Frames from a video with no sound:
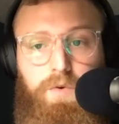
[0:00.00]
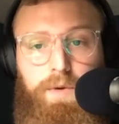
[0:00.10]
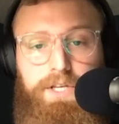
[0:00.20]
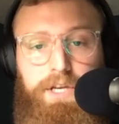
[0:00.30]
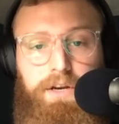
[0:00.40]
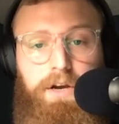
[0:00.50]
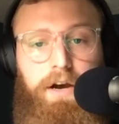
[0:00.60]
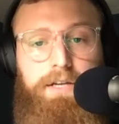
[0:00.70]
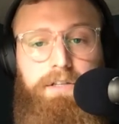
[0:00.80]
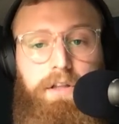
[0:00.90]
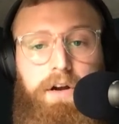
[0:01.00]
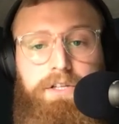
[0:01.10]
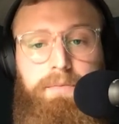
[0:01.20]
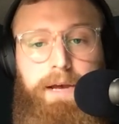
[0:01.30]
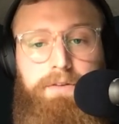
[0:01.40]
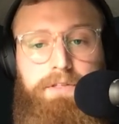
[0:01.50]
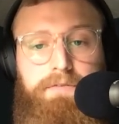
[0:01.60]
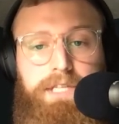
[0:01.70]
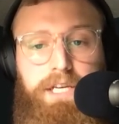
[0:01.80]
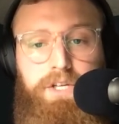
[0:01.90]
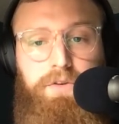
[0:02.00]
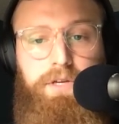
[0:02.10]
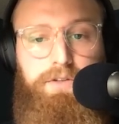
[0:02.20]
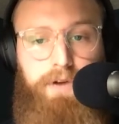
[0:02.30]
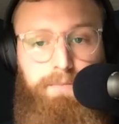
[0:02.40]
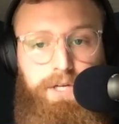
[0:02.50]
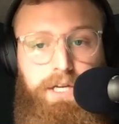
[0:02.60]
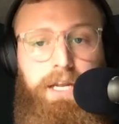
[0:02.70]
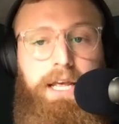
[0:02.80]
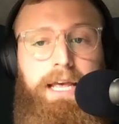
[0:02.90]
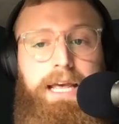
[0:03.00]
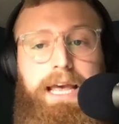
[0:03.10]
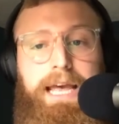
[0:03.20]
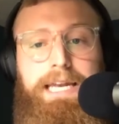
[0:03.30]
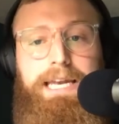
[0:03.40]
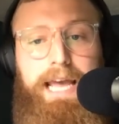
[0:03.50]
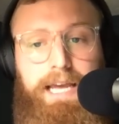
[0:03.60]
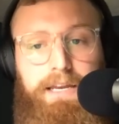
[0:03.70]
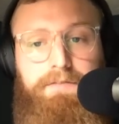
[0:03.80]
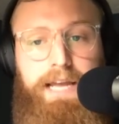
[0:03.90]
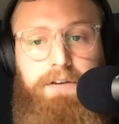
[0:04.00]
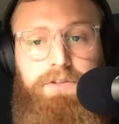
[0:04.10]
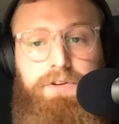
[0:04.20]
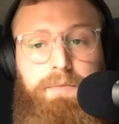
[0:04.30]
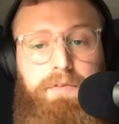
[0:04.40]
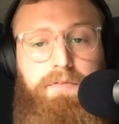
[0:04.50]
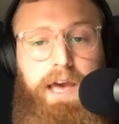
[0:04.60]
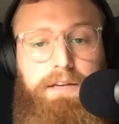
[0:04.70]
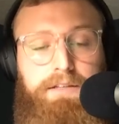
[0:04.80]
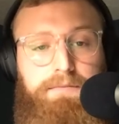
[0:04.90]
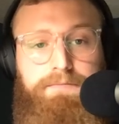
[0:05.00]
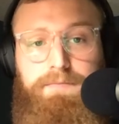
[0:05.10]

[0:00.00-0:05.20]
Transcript: which can cause large amounts of tissue disruption and negative downstream effects,